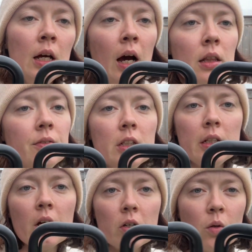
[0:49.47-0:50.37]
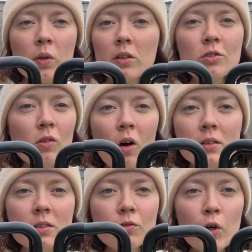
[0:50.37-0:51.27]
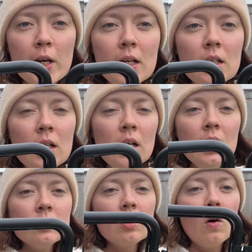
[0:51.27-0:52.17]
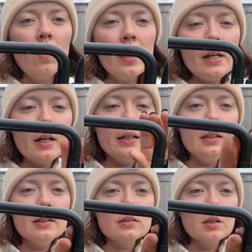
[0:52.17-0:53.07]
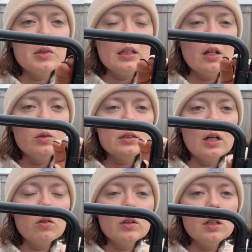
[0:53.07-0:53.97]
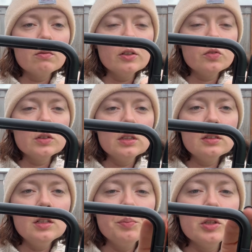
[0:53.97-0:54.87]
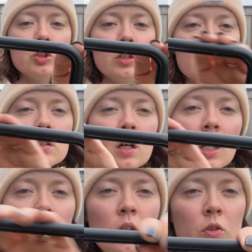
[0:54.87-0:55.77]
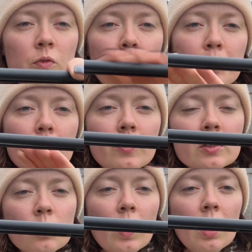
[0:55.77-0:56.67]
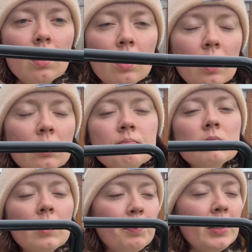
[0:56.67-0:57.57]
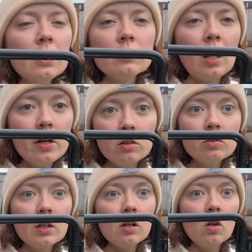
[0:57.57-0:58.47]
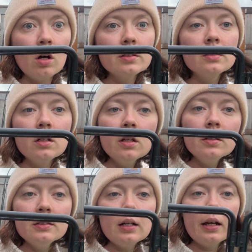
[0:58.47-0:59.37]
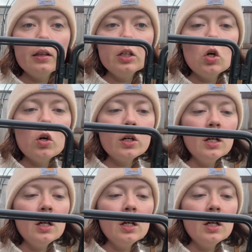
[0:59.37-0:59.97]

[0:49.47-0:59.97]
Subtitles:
I live in an area where there's lots of rain, and I needed something that was not only rust resistant but just UV proof as well, because I also get a lot of sun on this side of the yard.